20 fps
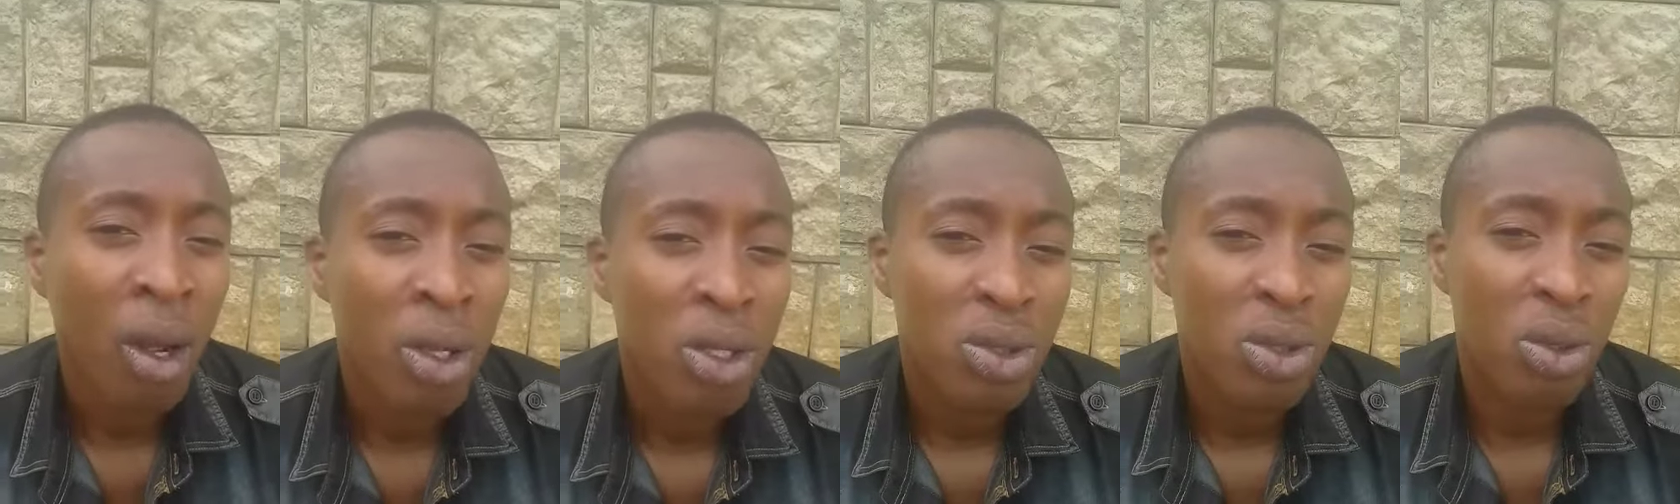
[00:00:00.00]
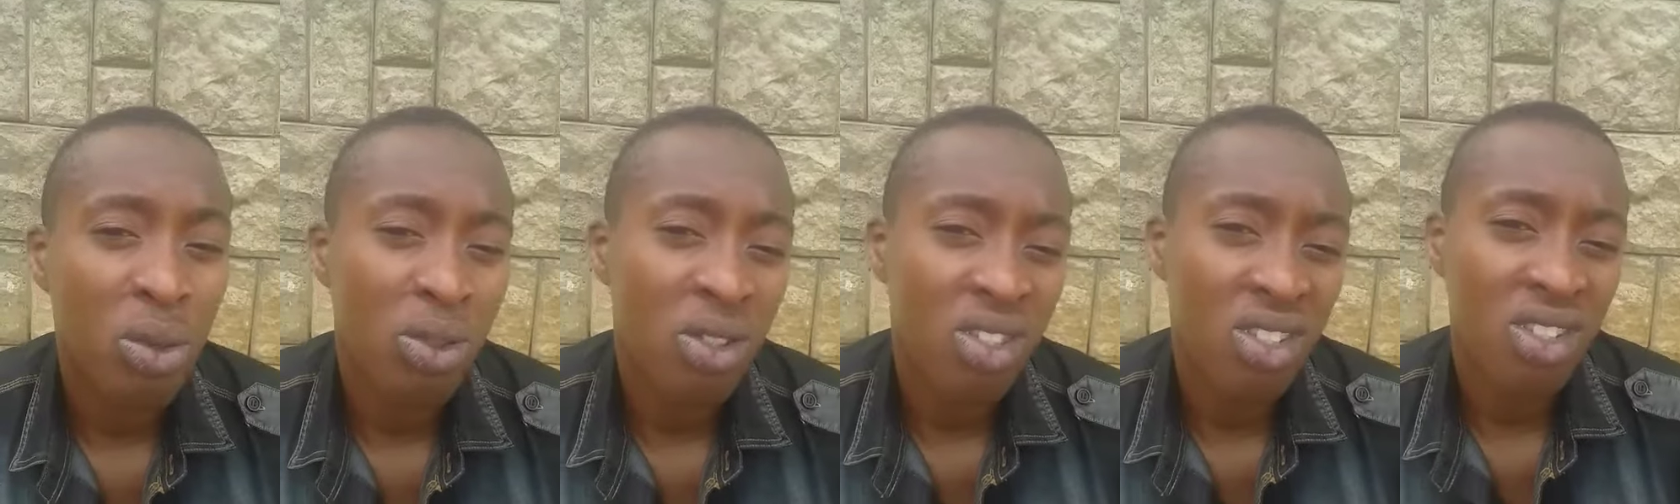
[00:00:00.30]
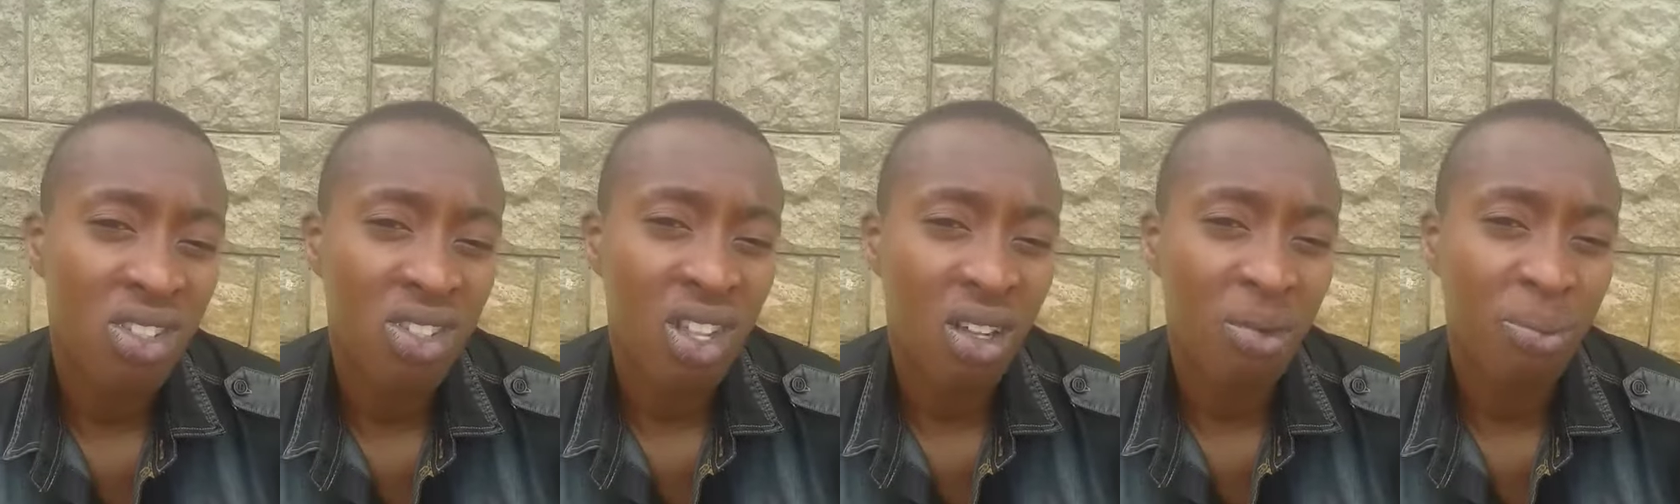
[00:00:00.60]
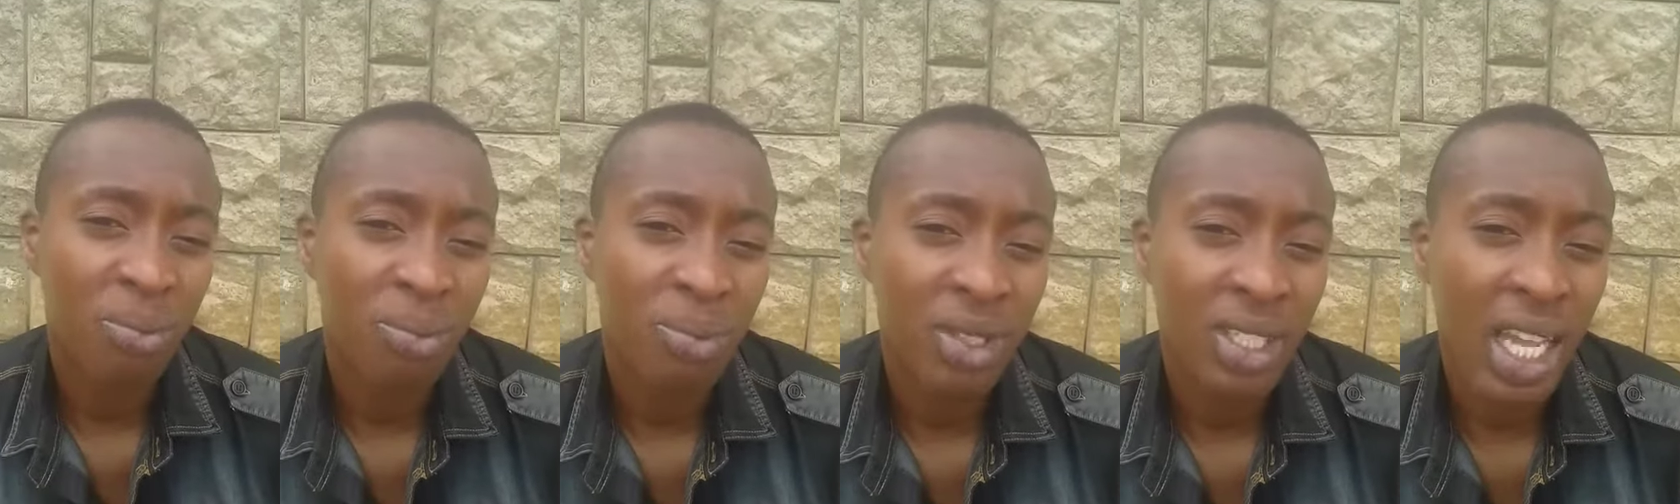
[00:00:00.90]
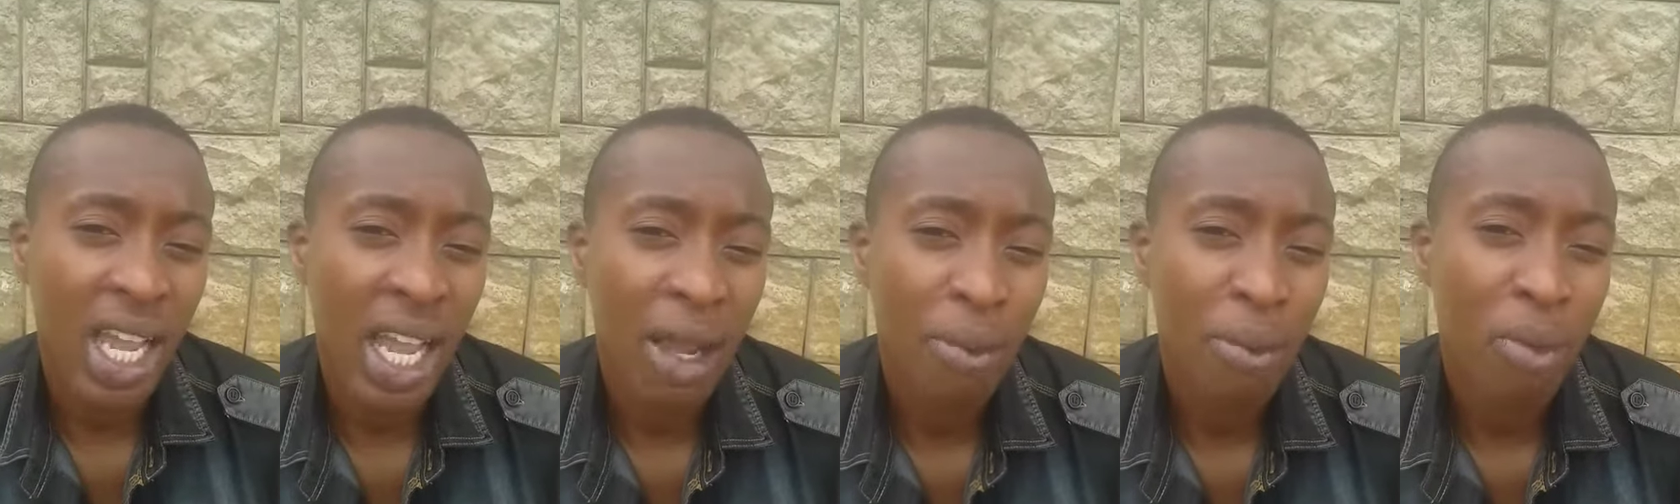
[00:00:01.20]
So this is the
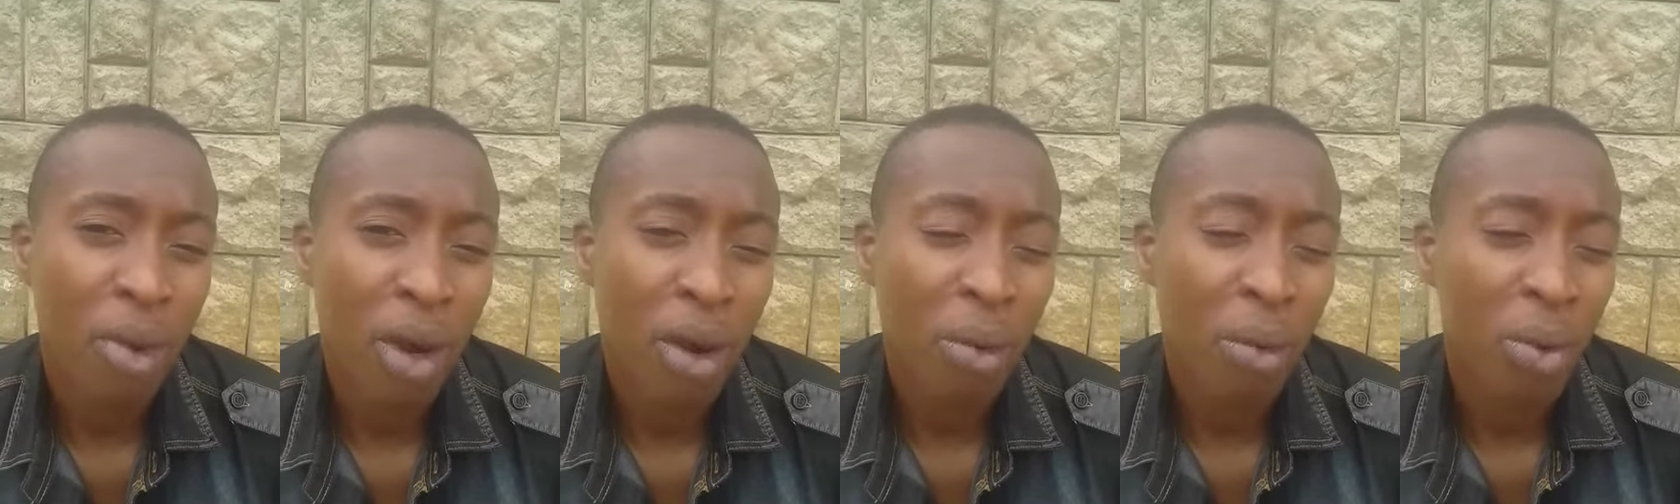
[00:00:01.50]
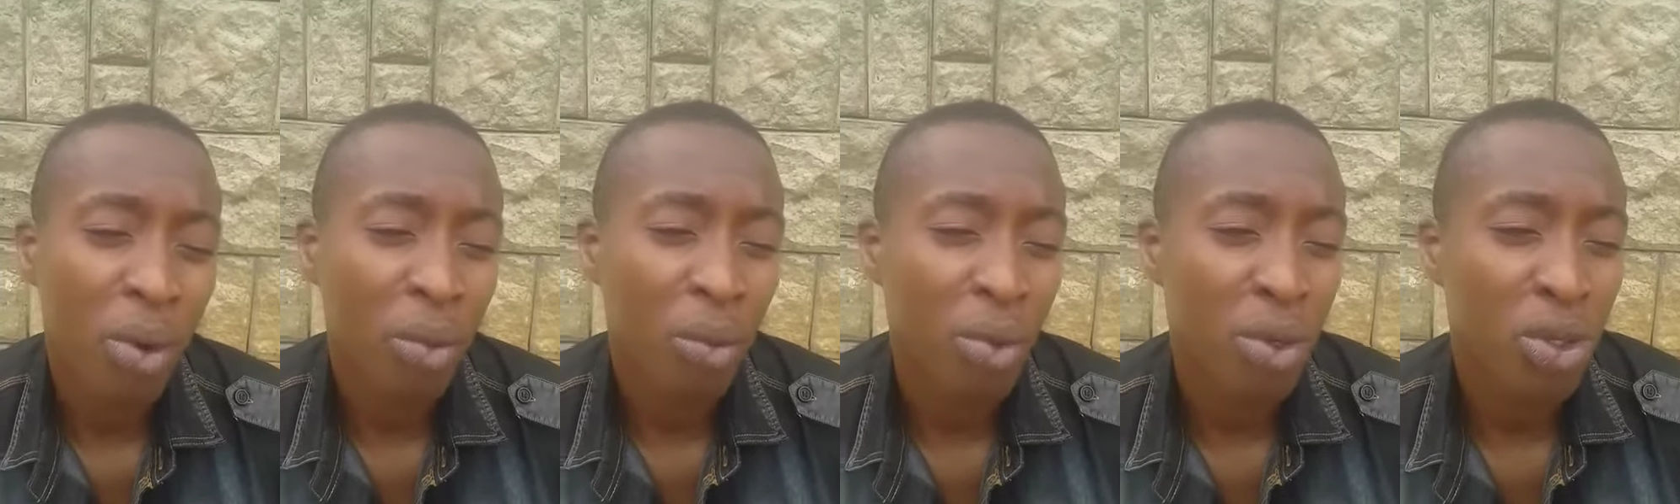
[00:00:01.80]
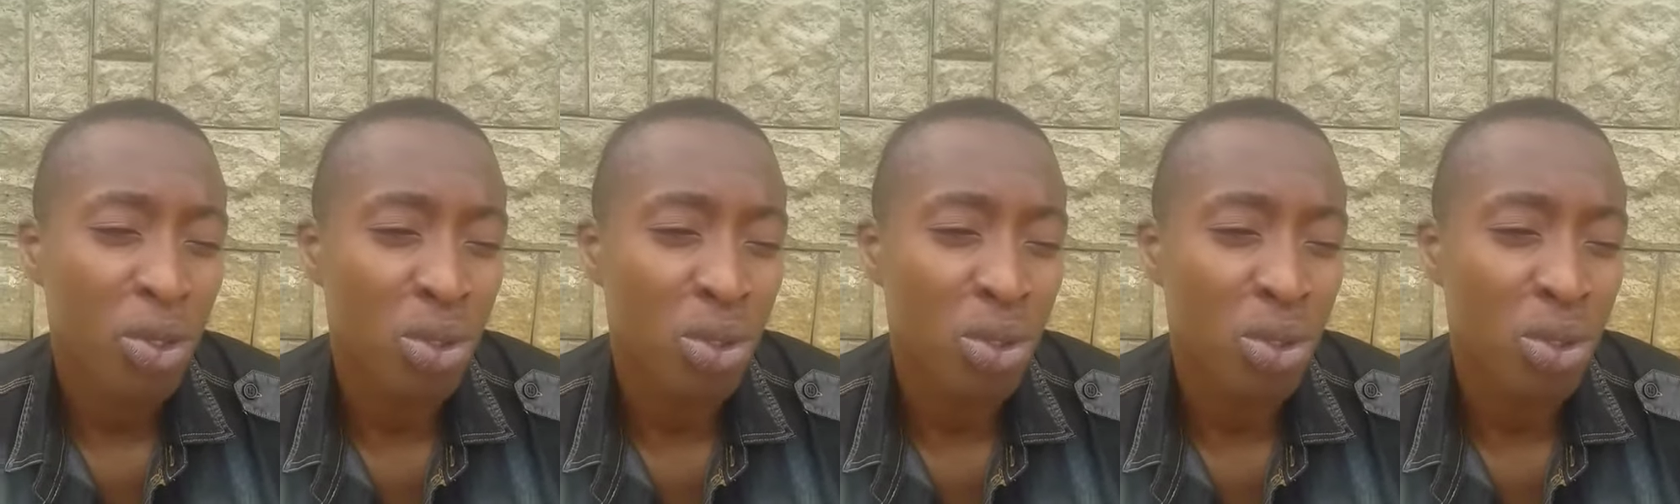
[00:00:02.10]
time where we